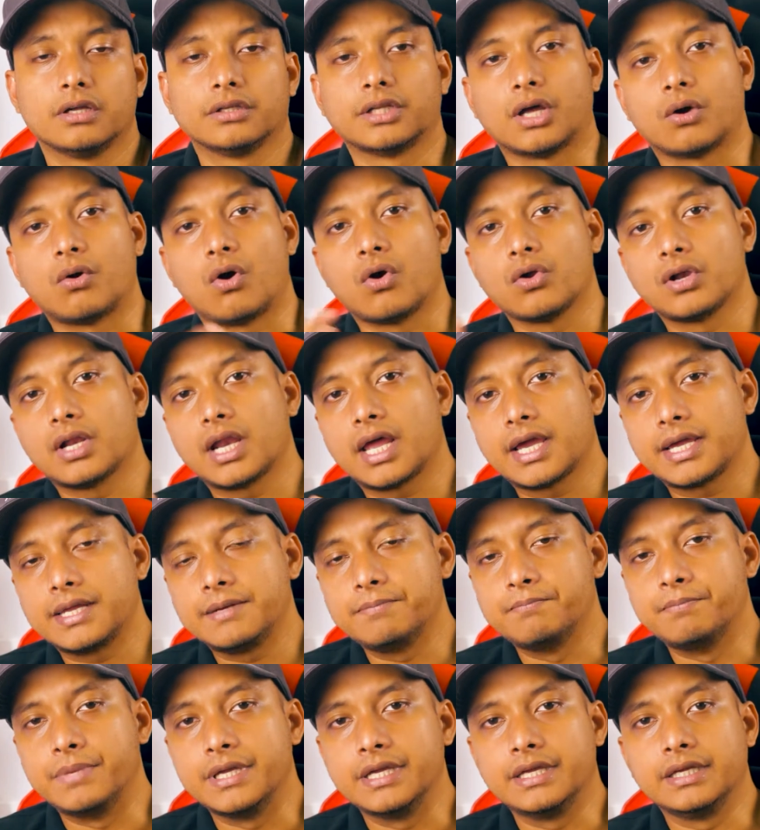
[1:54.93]
Now,
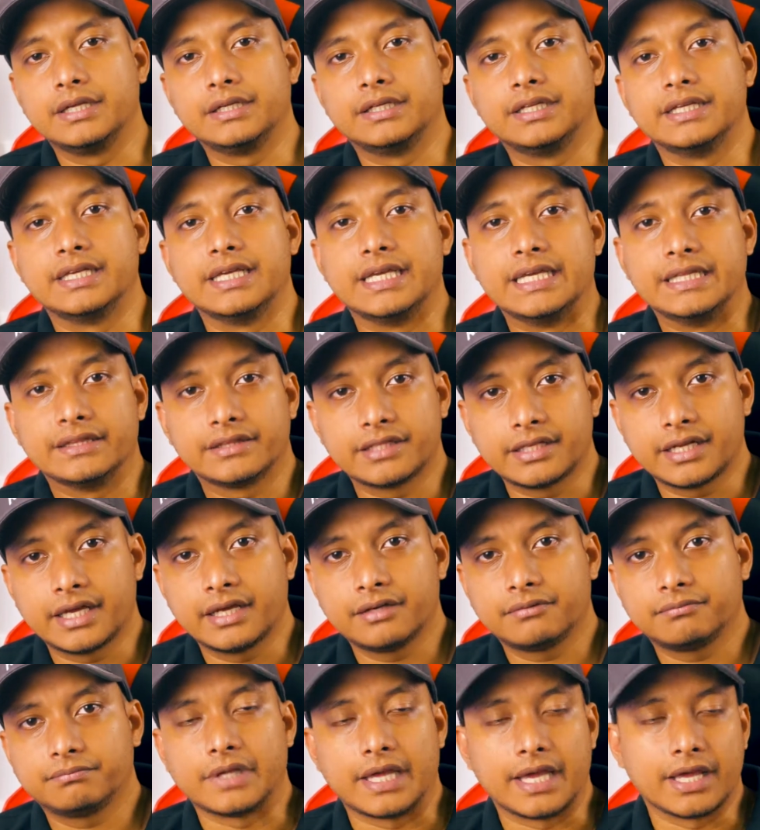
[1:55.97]
online being the
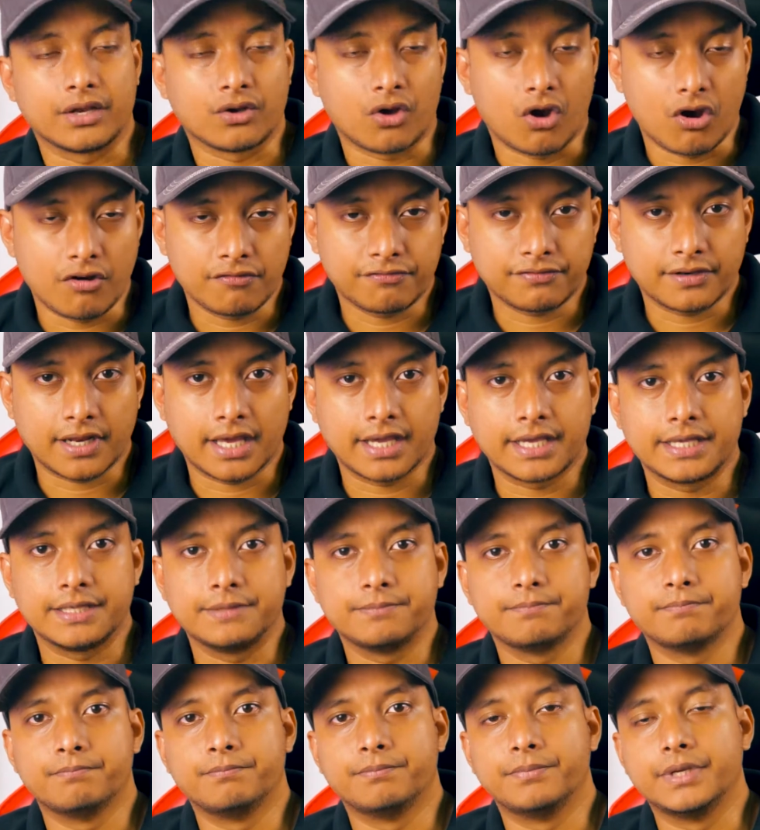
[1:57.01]
internet and
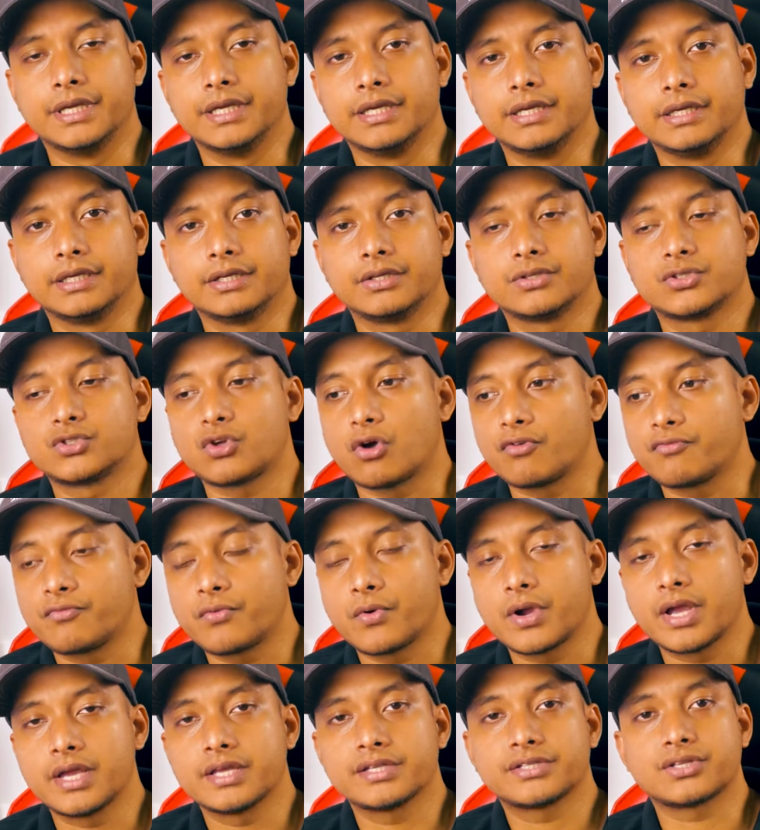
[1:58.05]
offline being
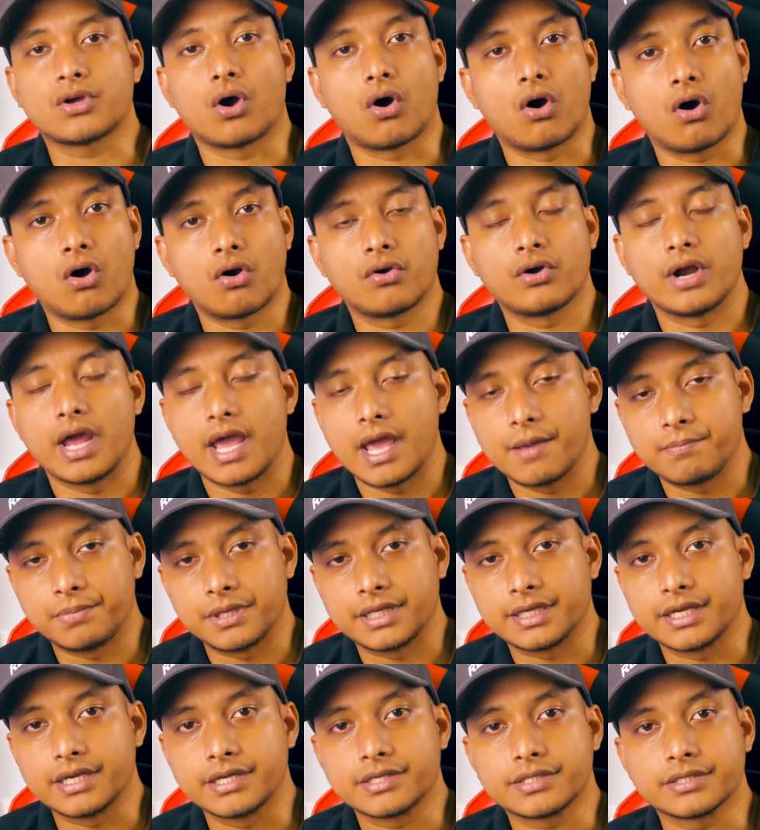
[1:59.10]
softwares or
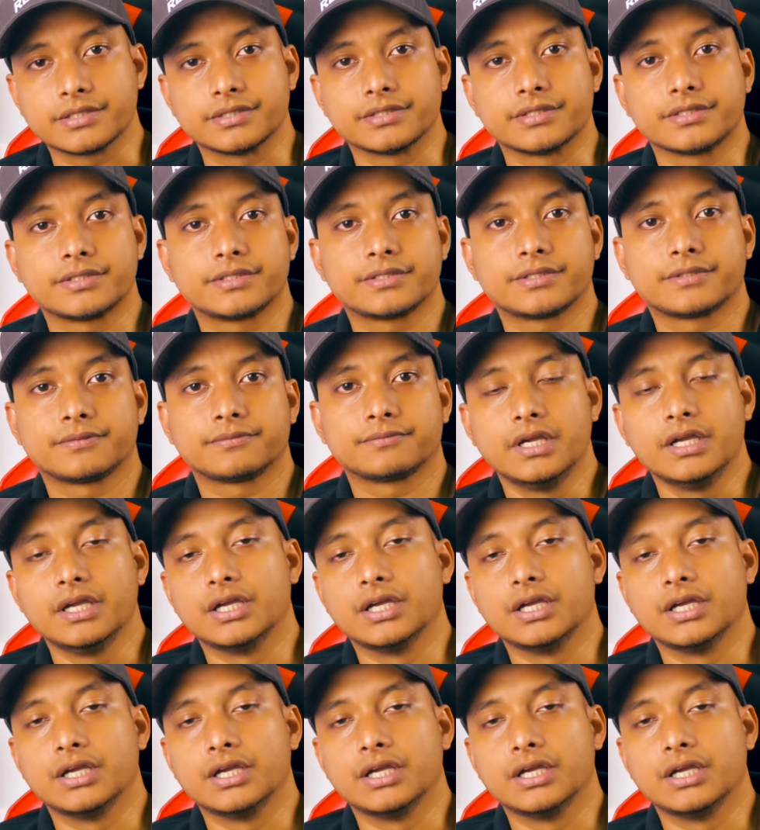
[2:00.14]
applications.